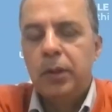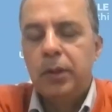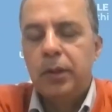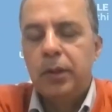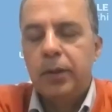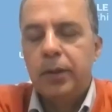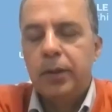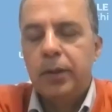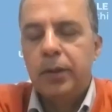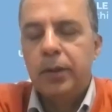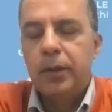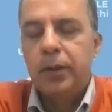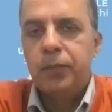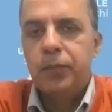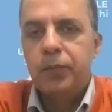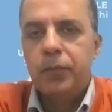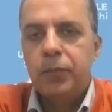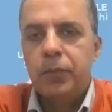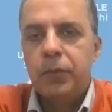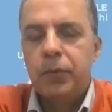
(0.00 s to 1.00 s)

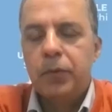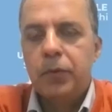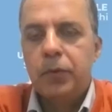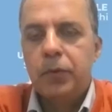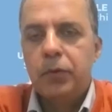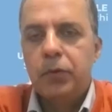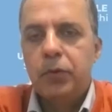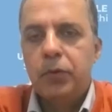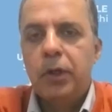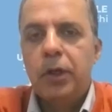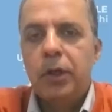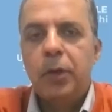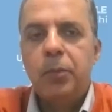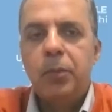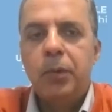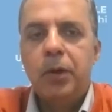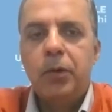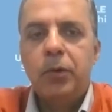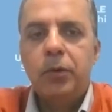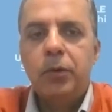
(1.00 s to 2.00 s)
to
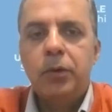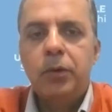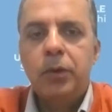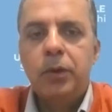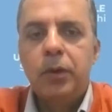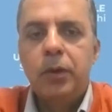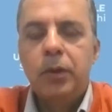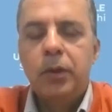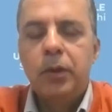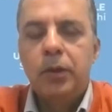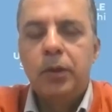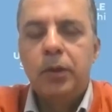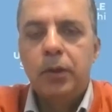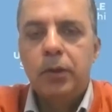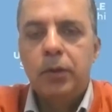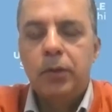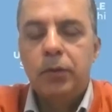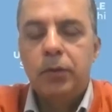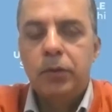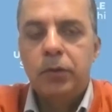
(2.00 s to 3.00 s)
help out
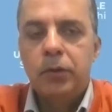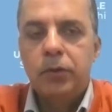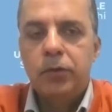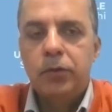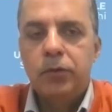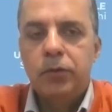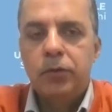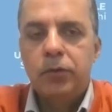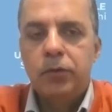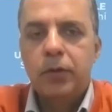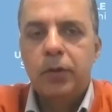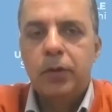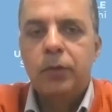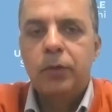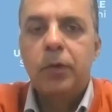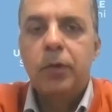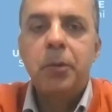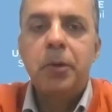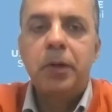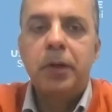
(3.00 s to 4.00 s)
with this
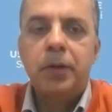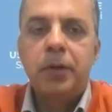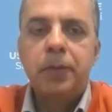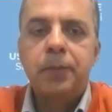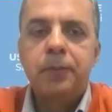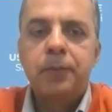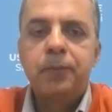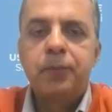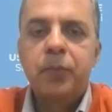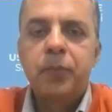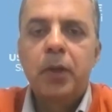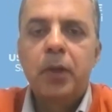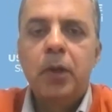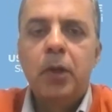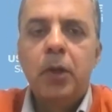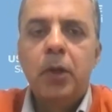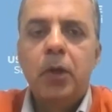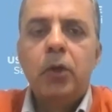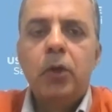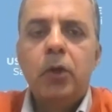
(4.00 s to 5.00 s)
webinar.
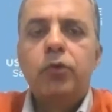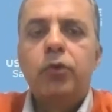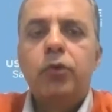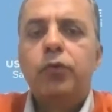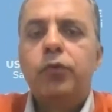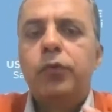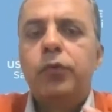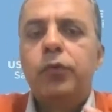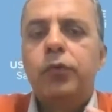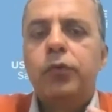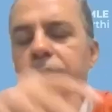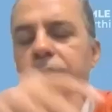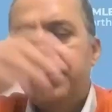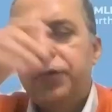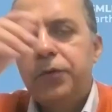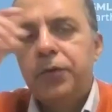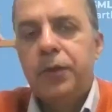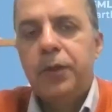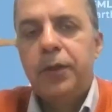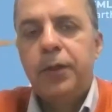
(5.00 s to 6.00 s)
So
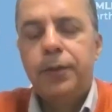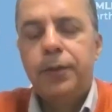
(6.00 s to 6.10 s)
first,